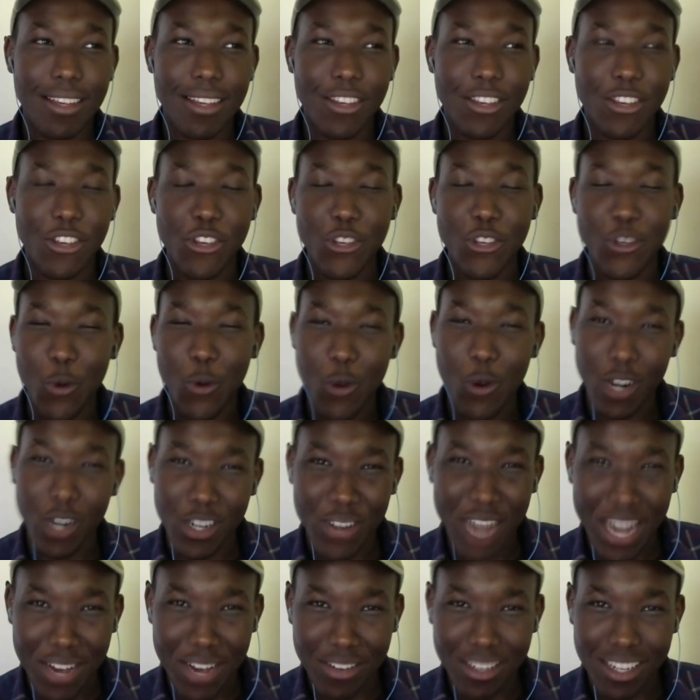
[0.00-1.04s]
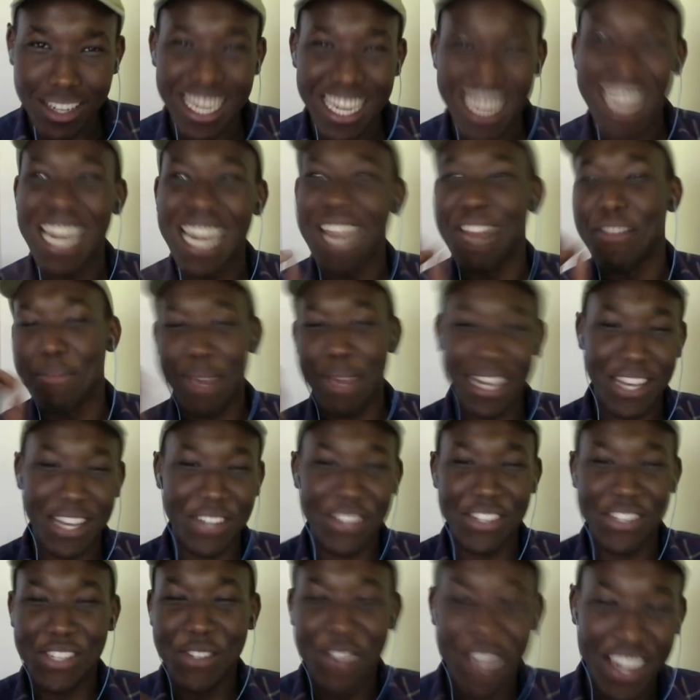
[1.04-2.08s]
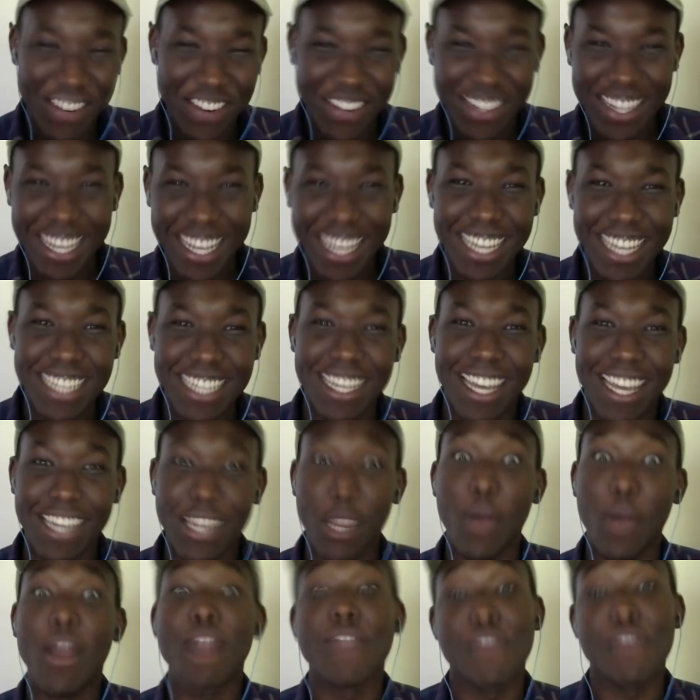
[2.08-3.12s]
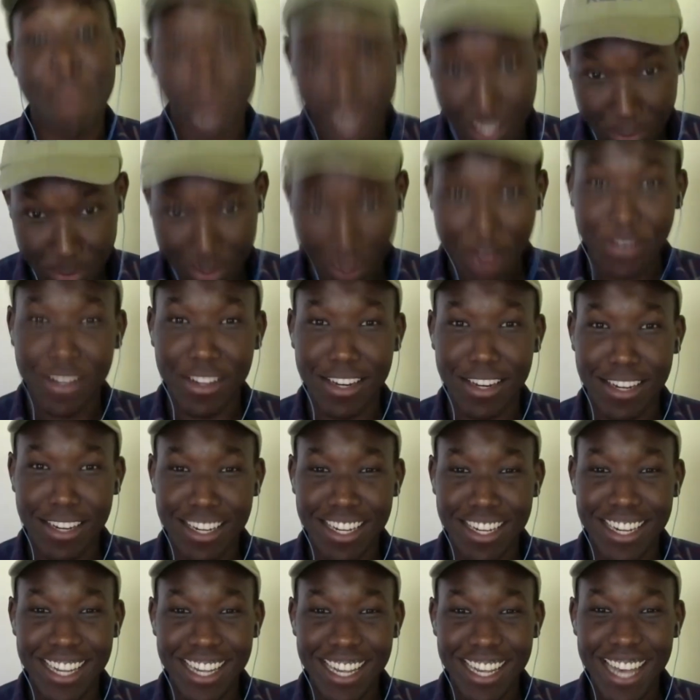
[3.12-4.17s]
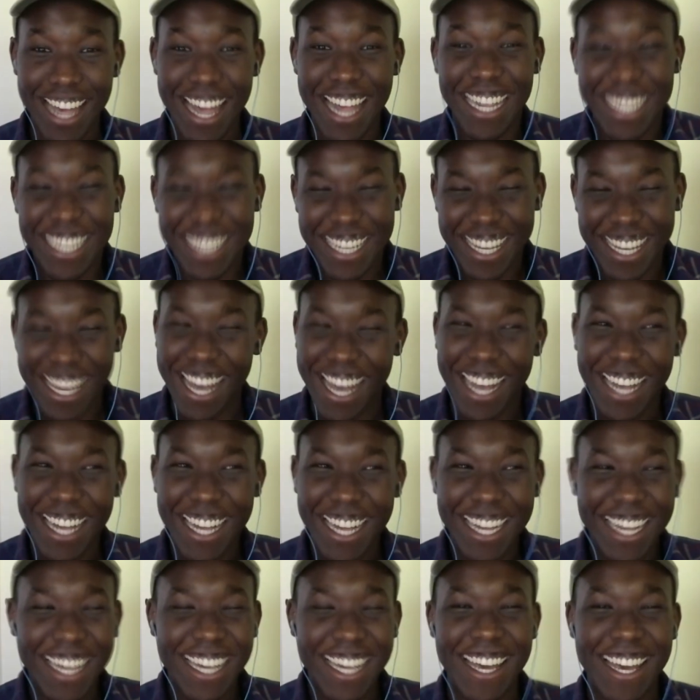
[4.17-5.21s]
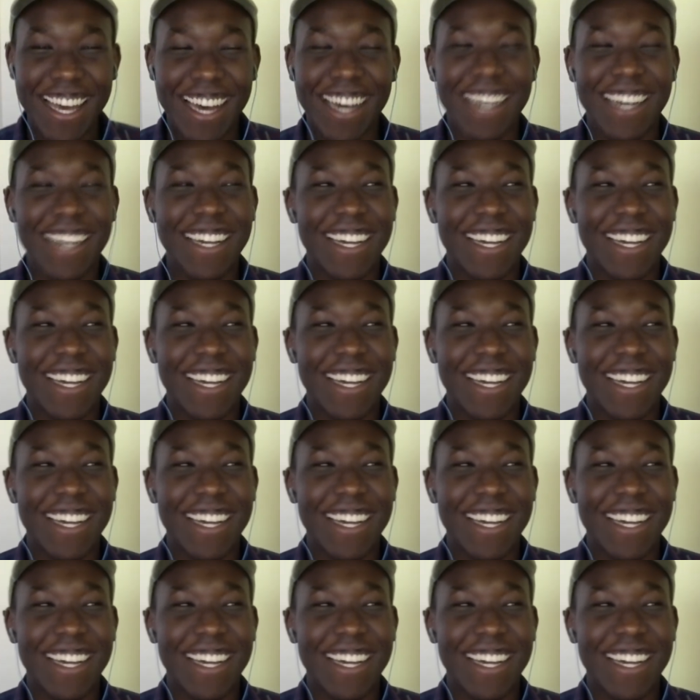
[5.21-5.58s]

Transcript: you're grounded and everybody else is doing everything. It's like, no, everybody's grounded. Yeah. yeah